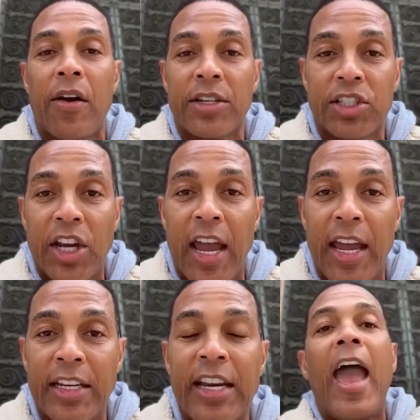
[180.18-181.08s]

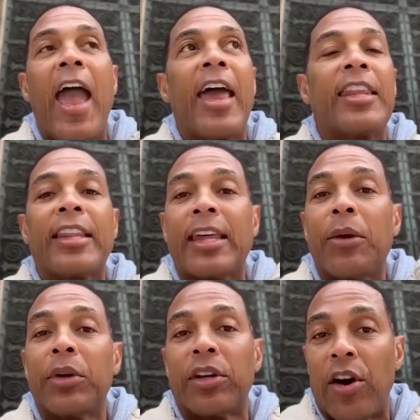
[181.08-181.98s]
exchange and that they
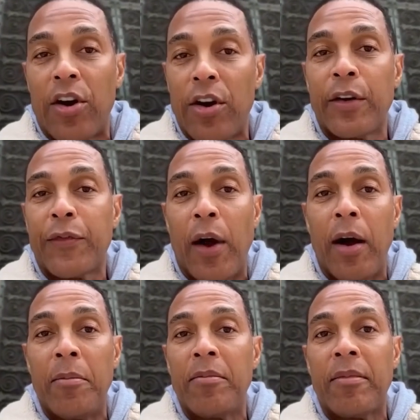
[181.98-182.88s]
would learn
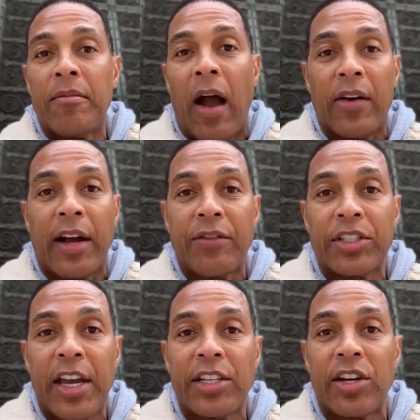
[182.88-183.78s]
from our
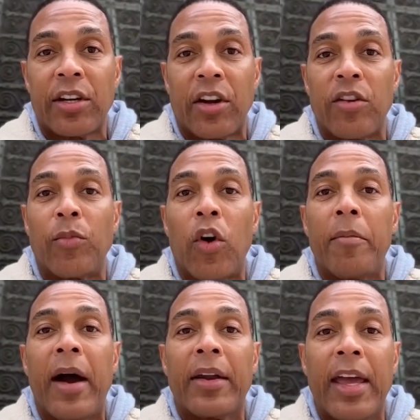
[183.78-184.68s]
conversation, learn more
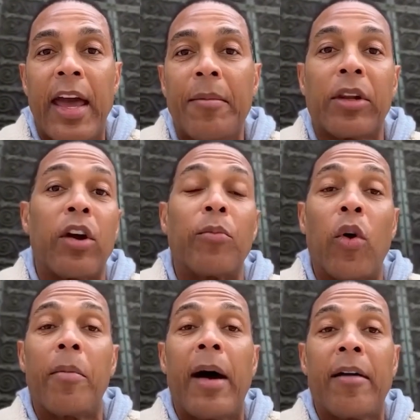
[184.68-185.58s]
about him, learn
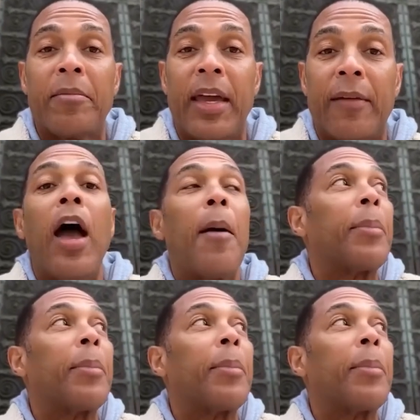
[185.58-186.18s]
more about me.